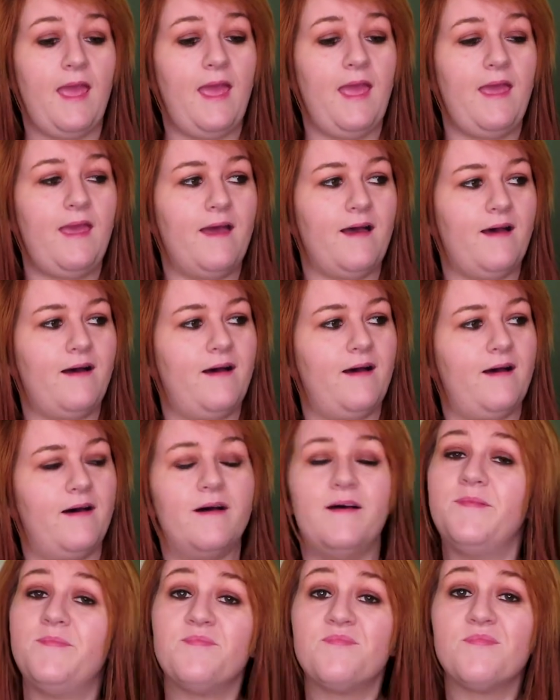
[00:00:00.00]

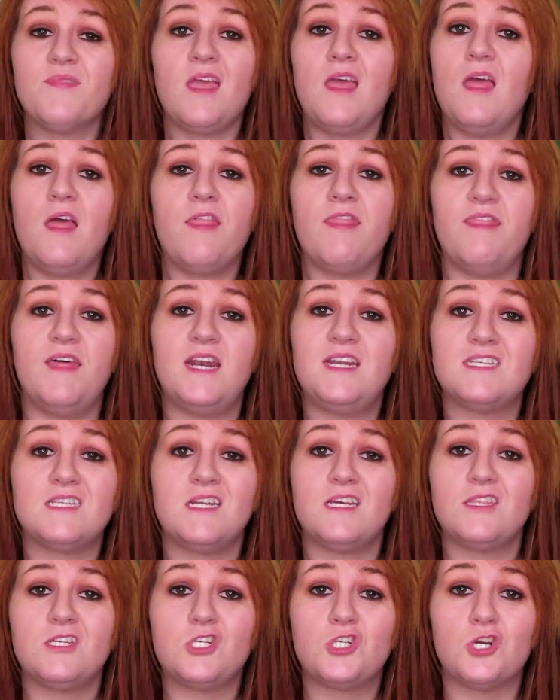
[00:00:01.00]
Uh, that
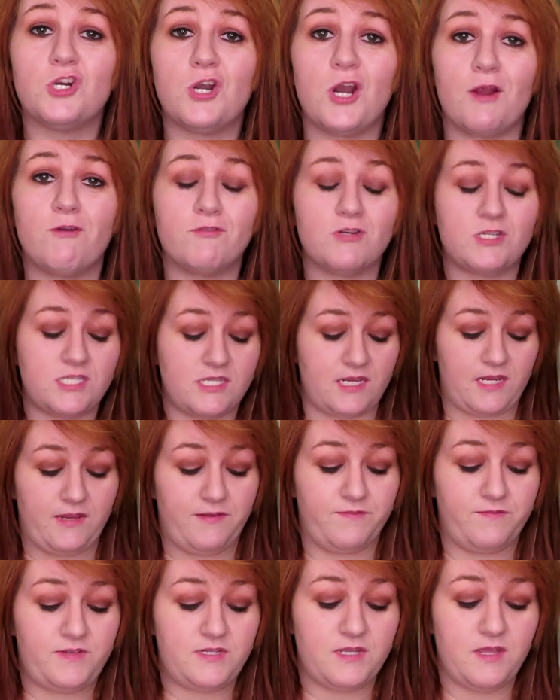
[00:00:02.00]
is not the shirt I
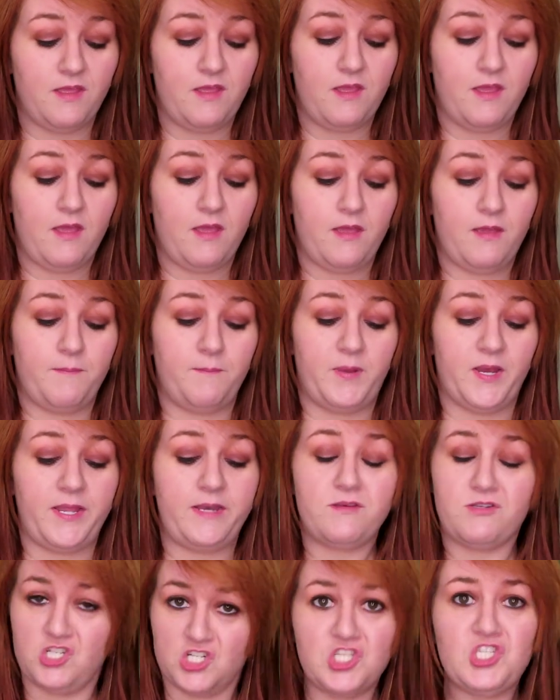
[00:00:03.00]
received.
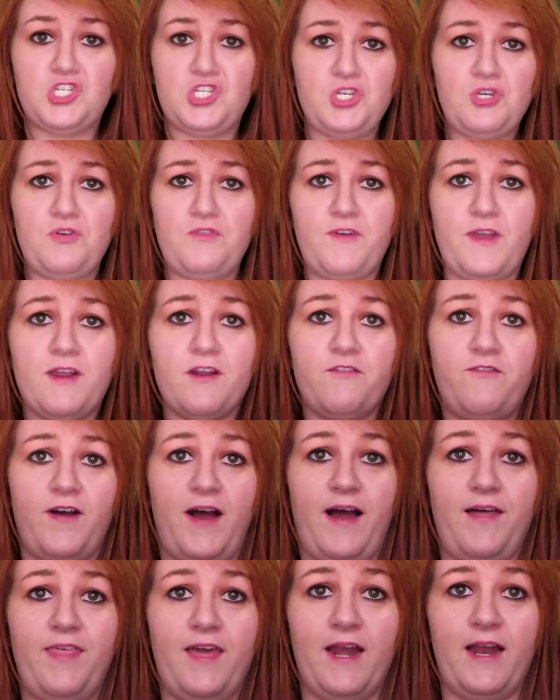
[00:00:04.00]
But just to
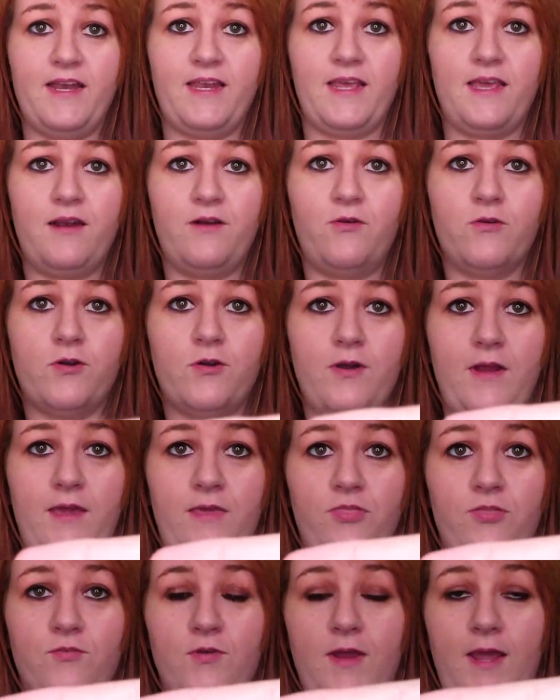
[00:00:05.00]
verify that I did order
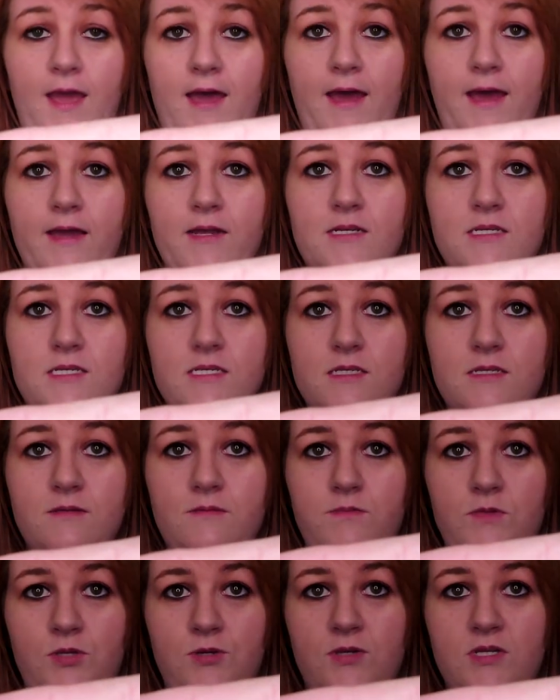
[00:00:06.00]
a 3X,
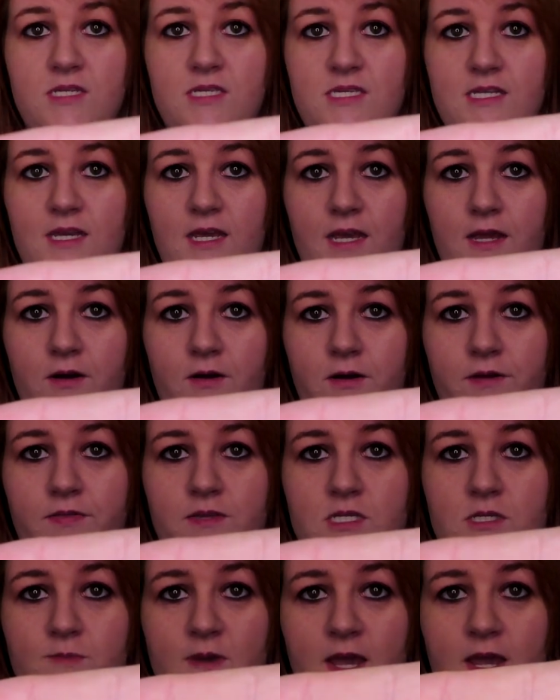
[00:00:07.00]
you can see
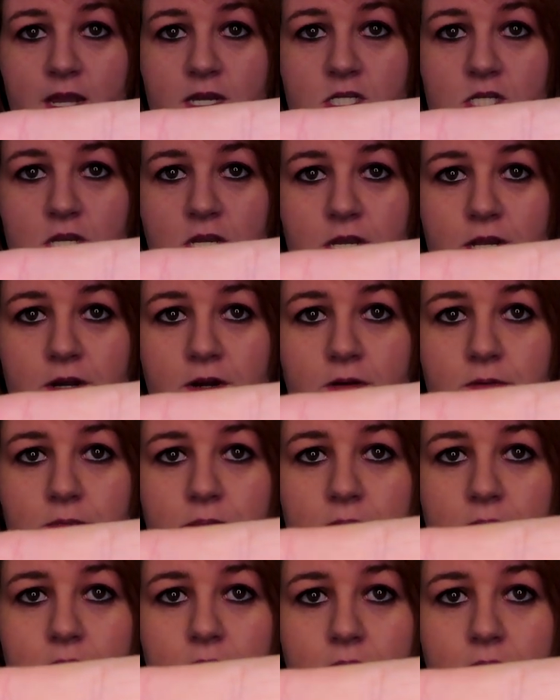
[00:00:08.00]
on this page here,